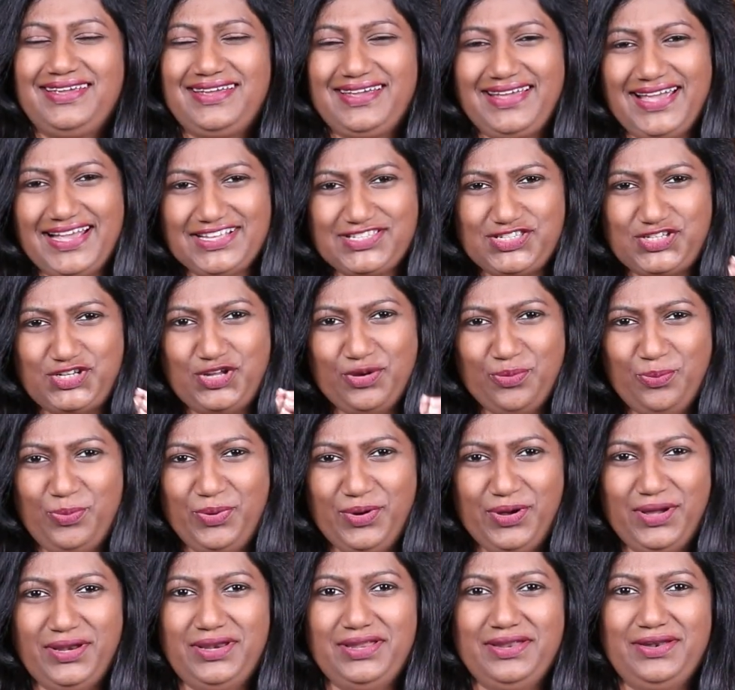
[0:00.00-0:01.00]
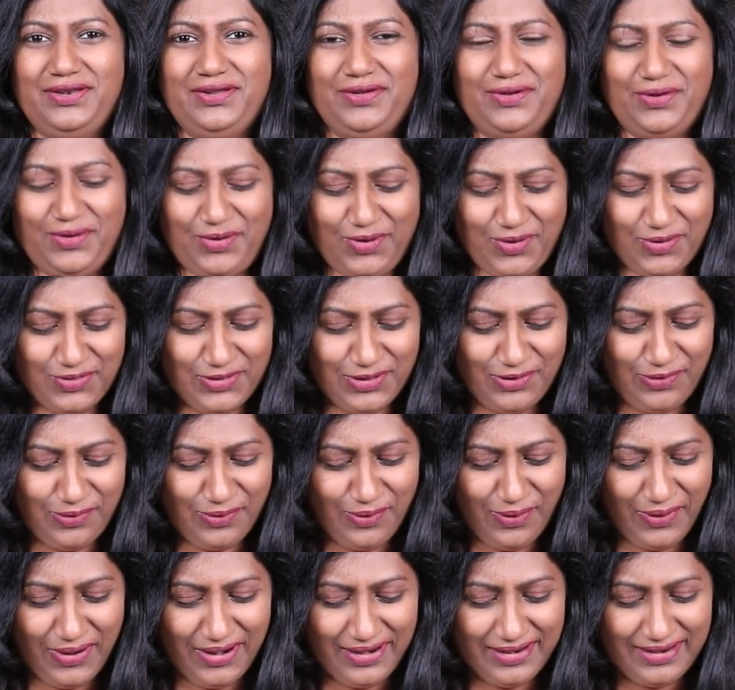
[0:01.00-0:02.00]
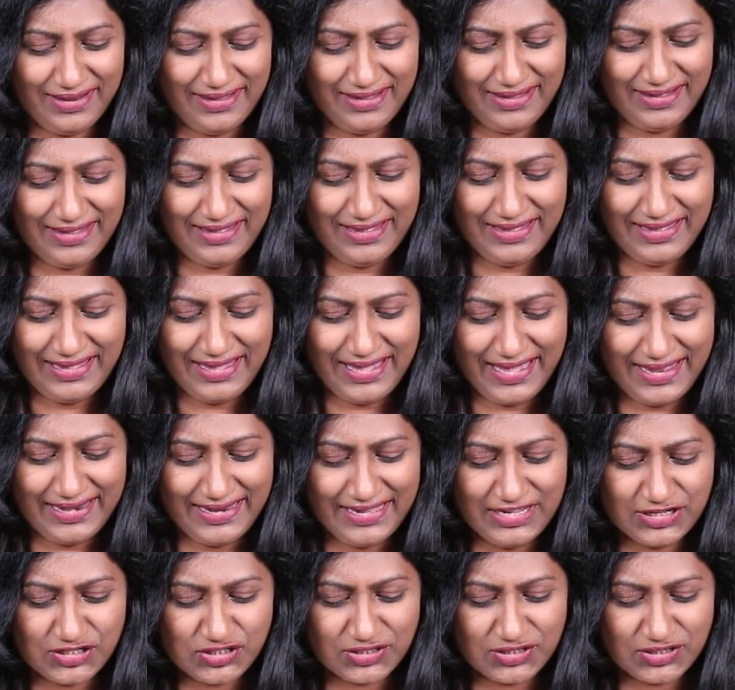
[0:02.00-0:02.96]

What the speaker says: cast your burden on the Lord. And he